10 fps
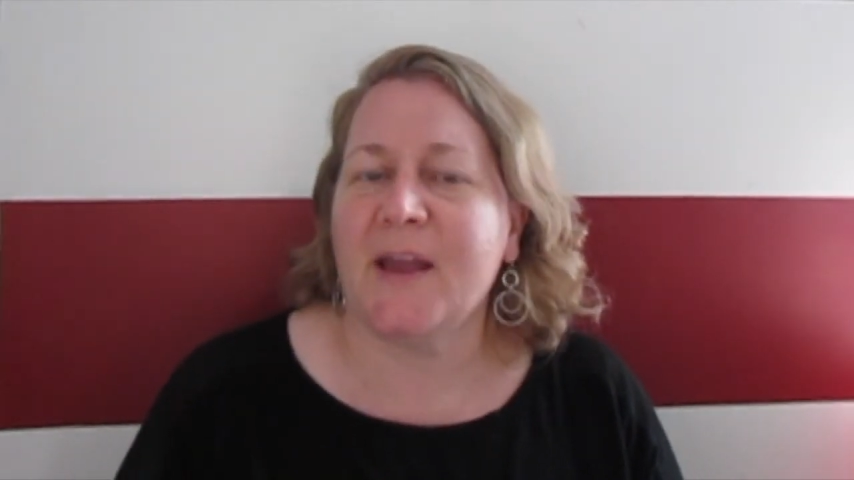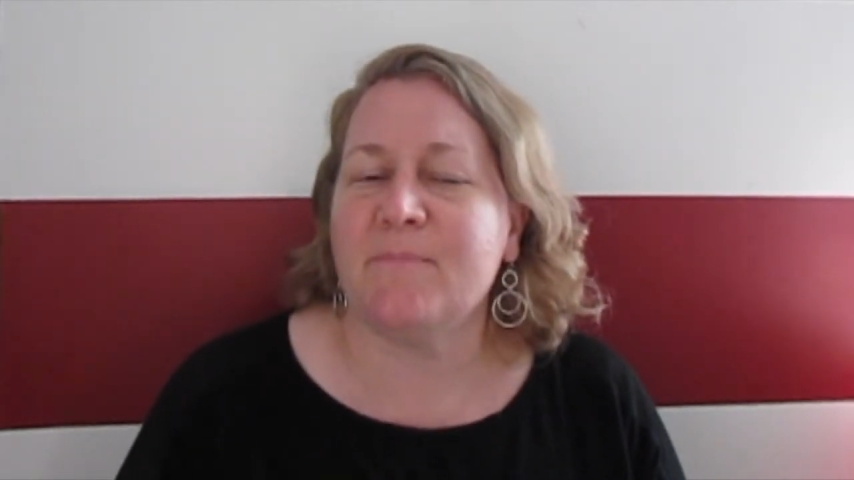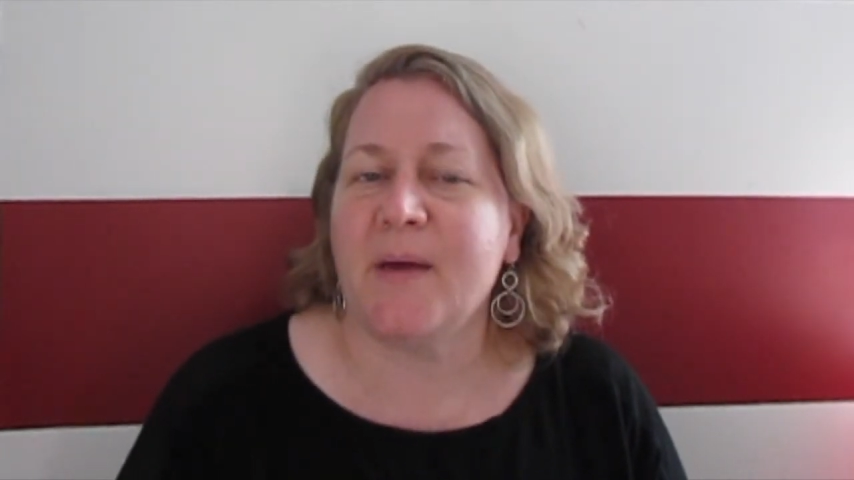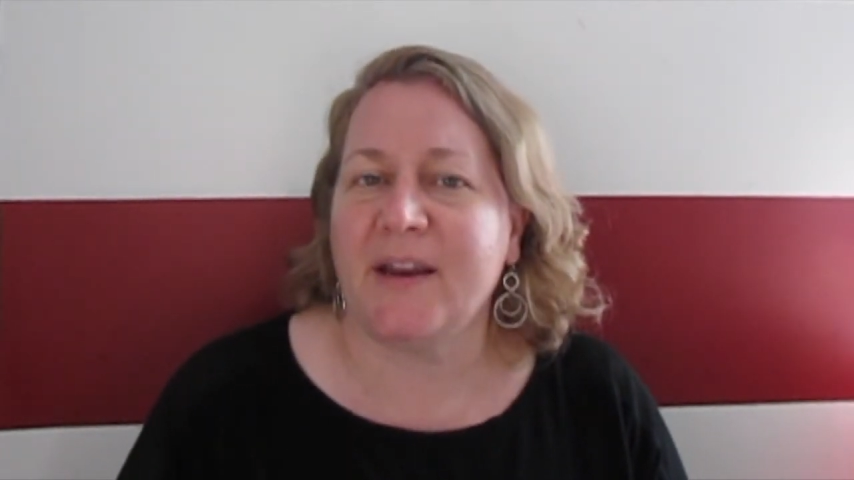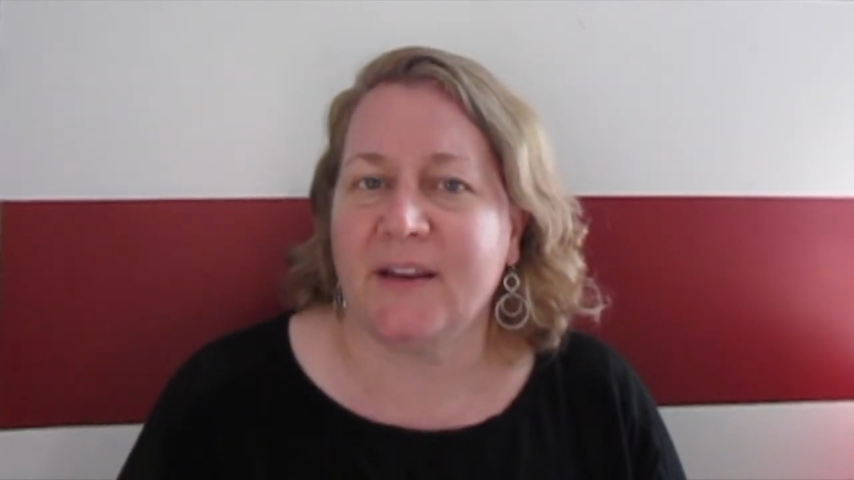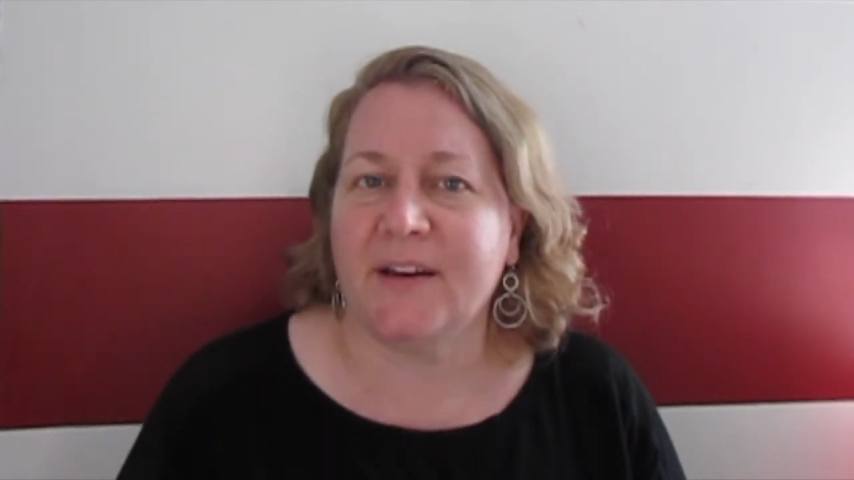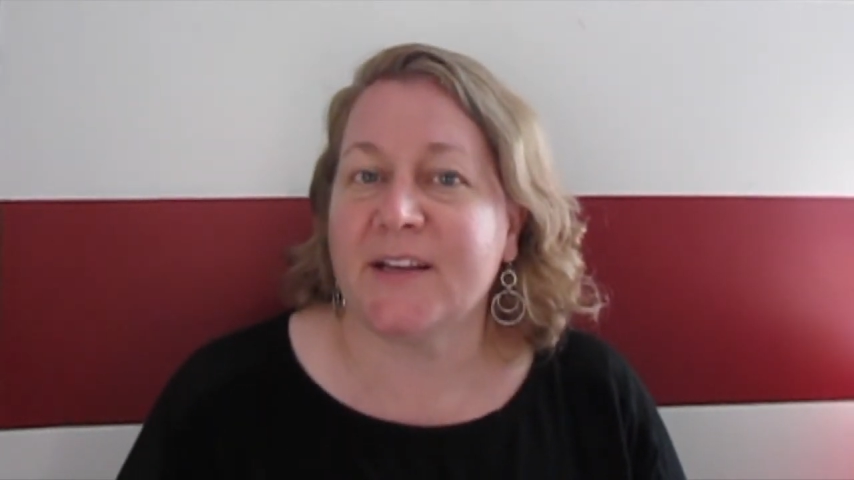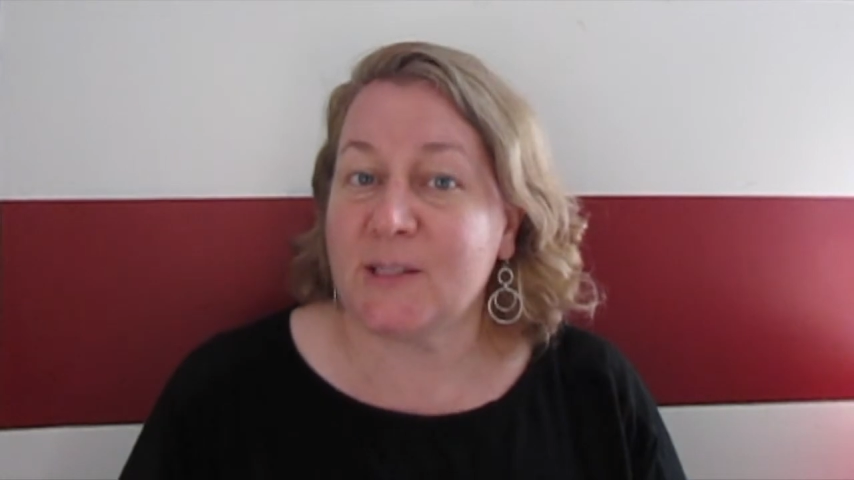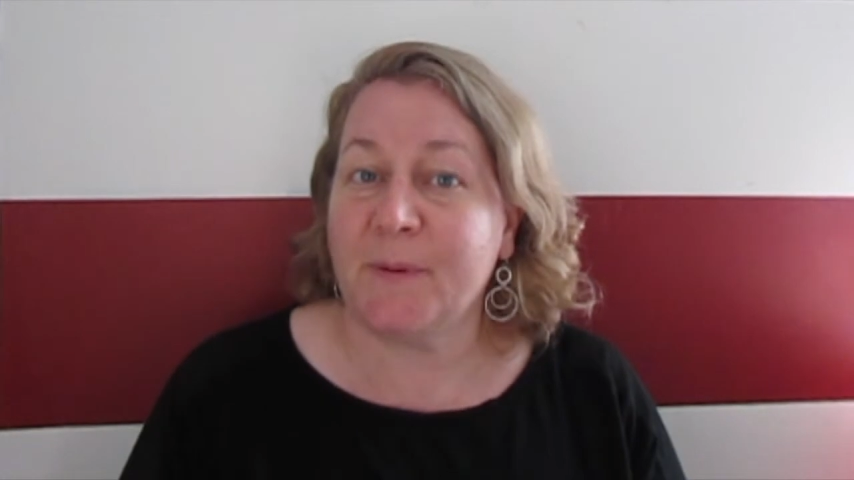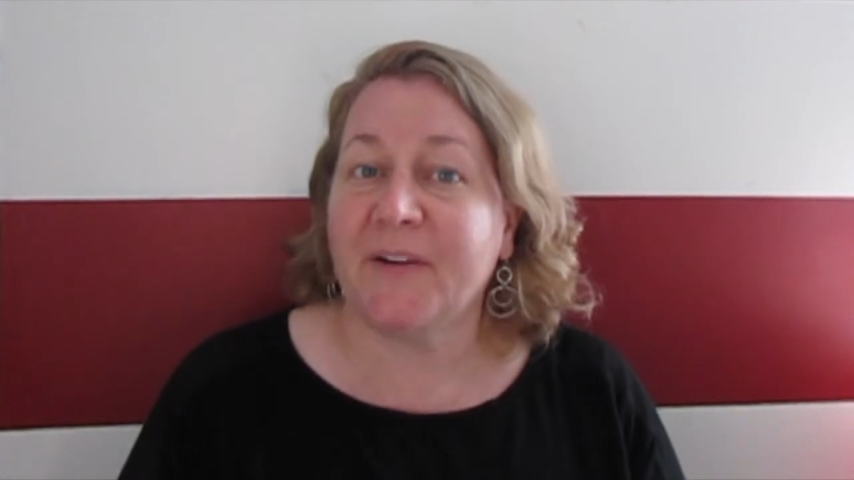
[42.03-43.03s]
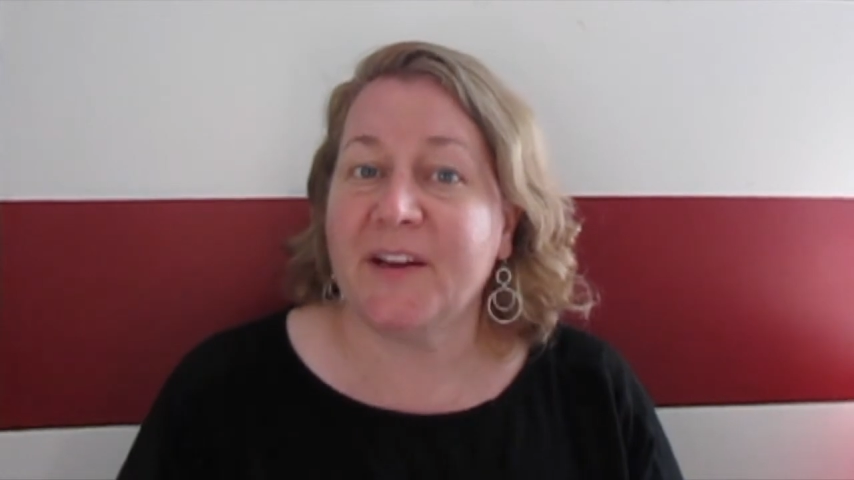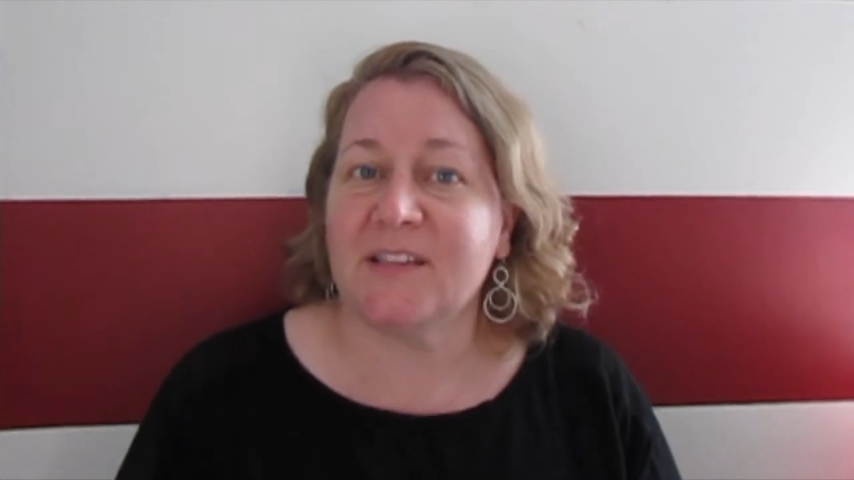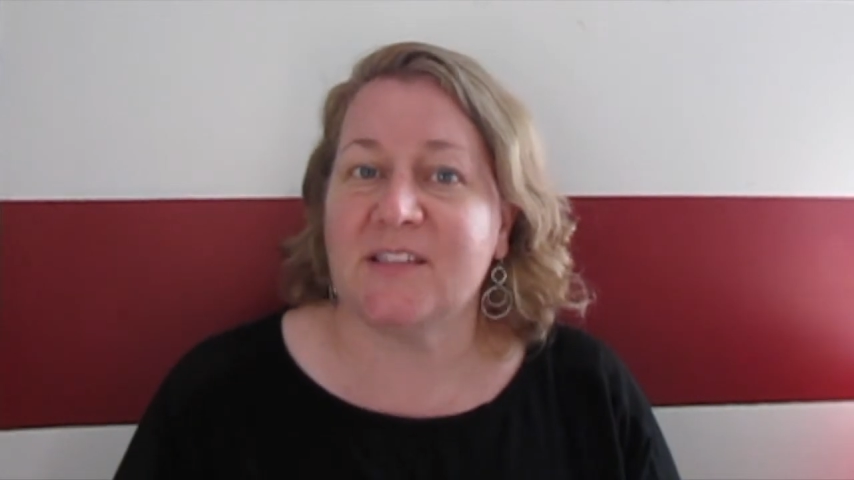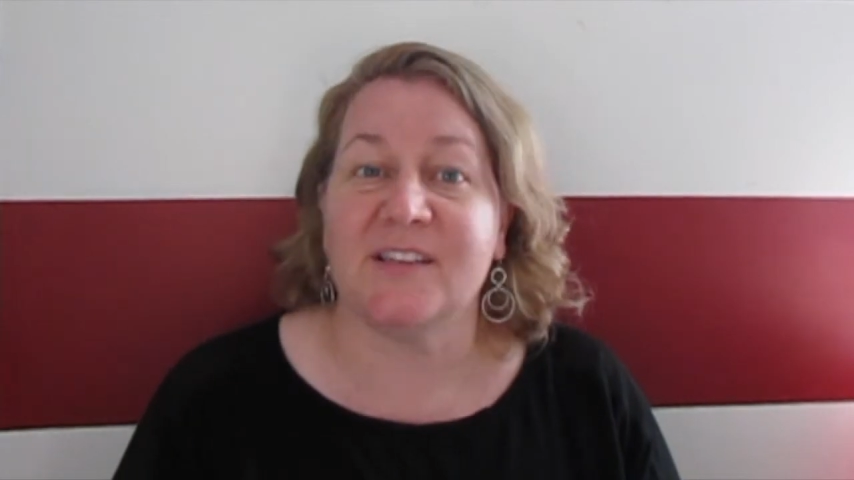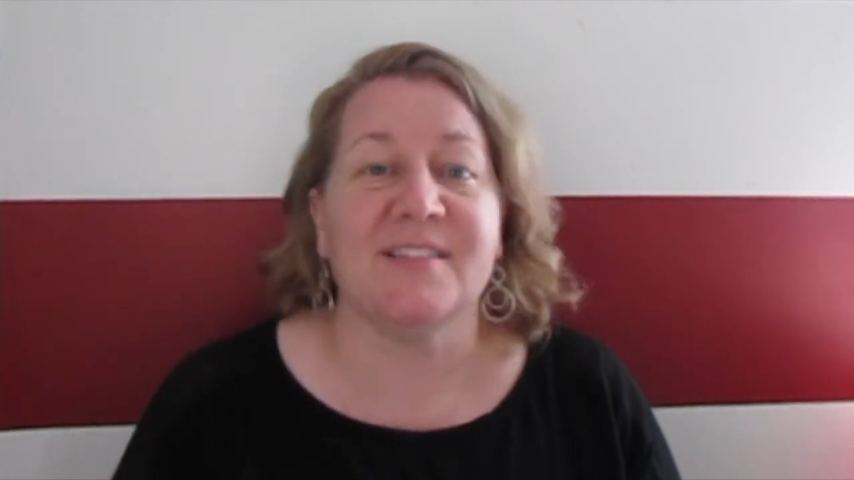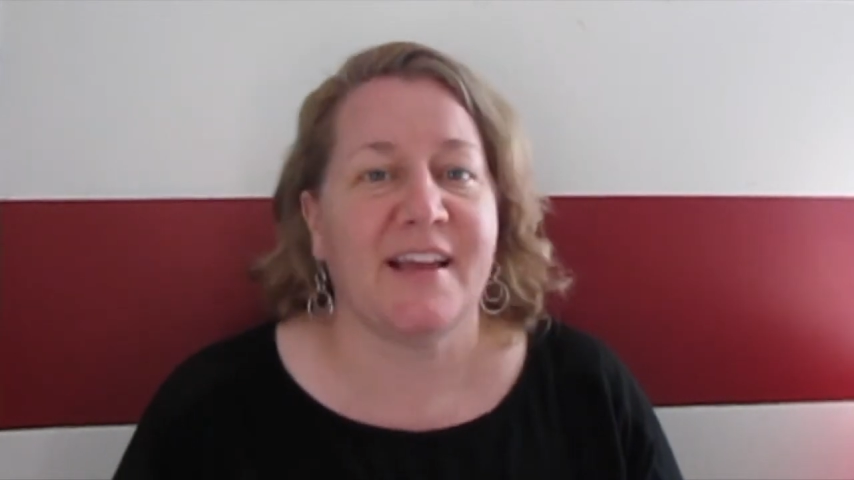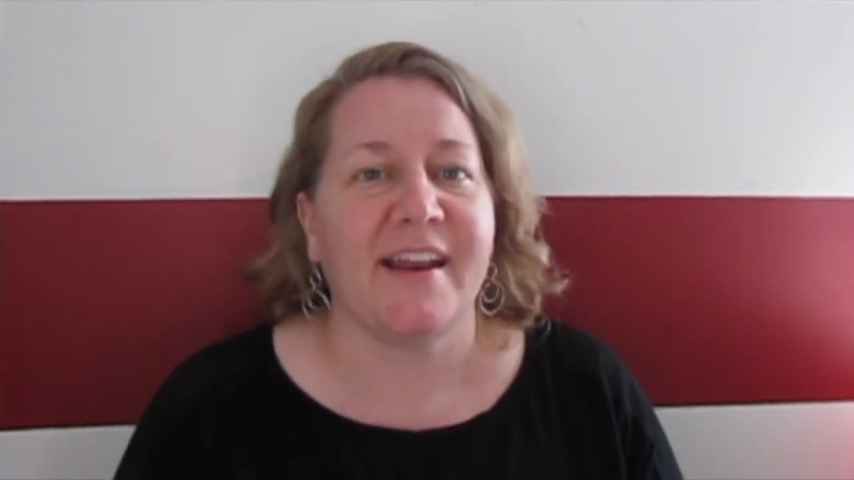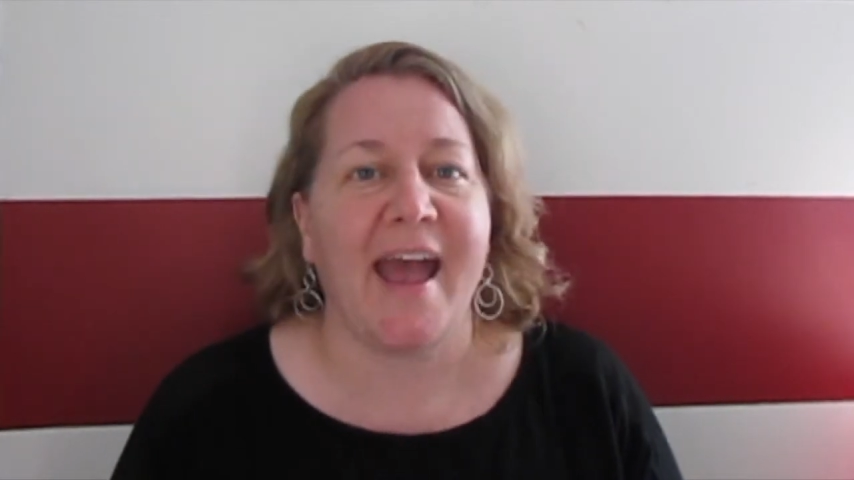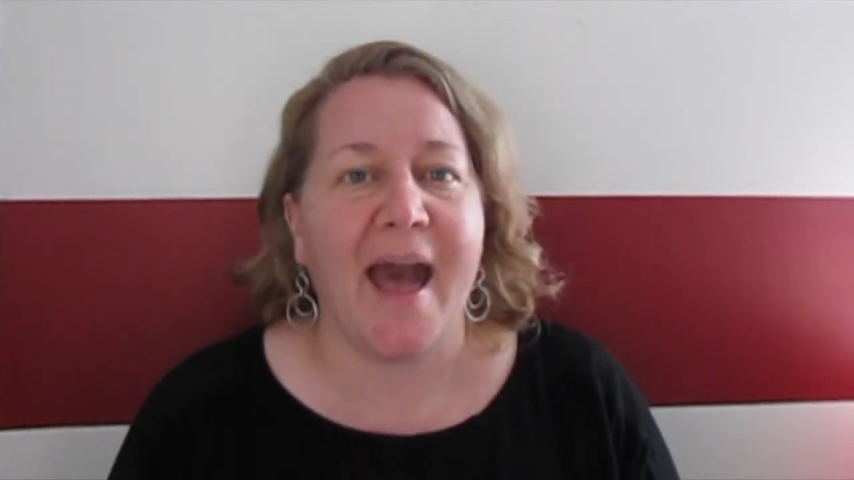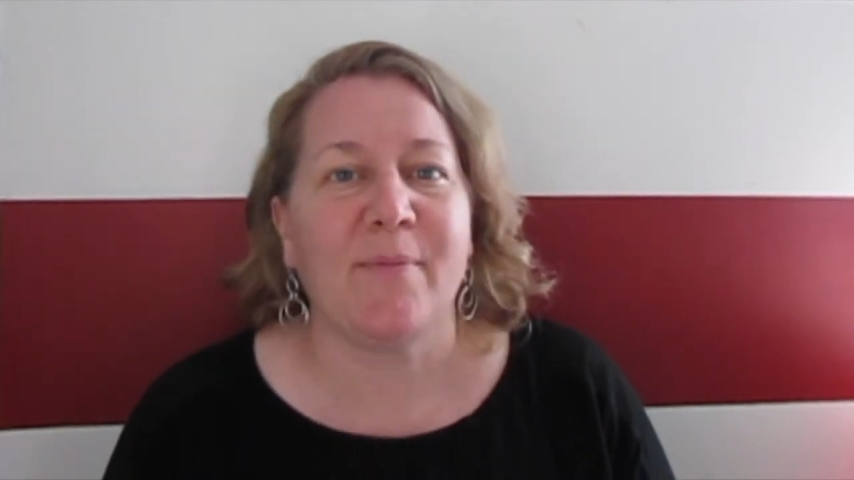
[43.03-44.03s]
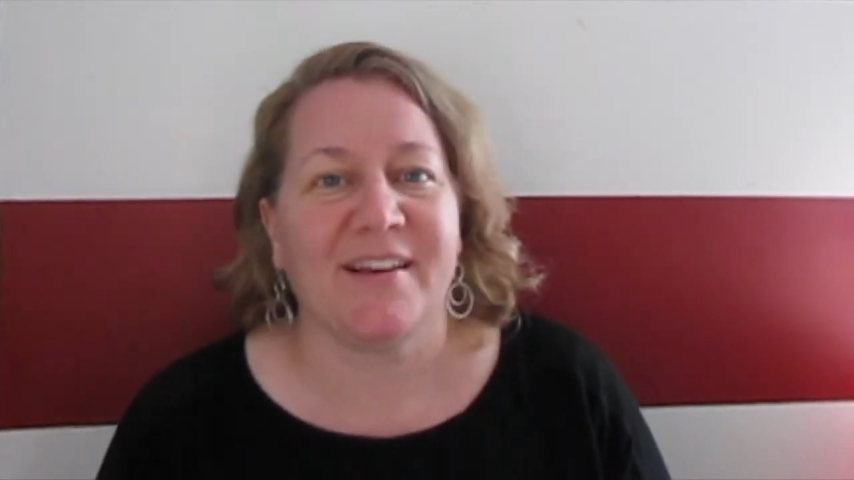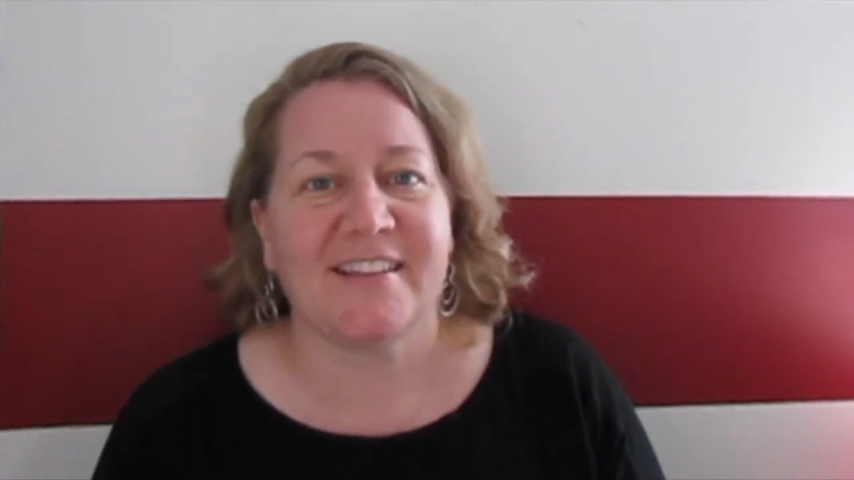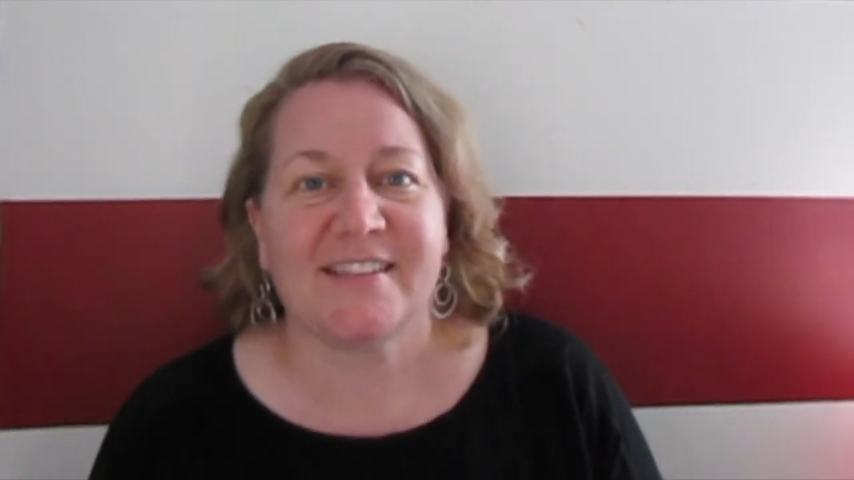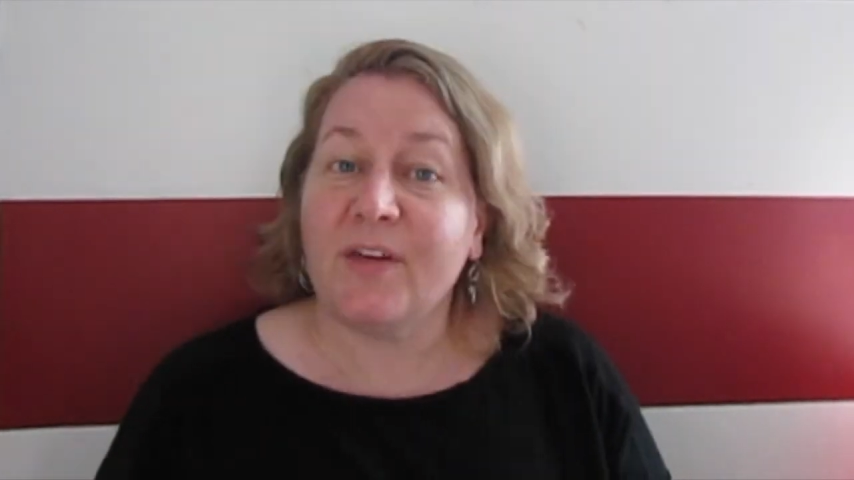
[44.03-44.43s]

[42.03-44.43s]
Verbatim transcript: embedded experiences and habits.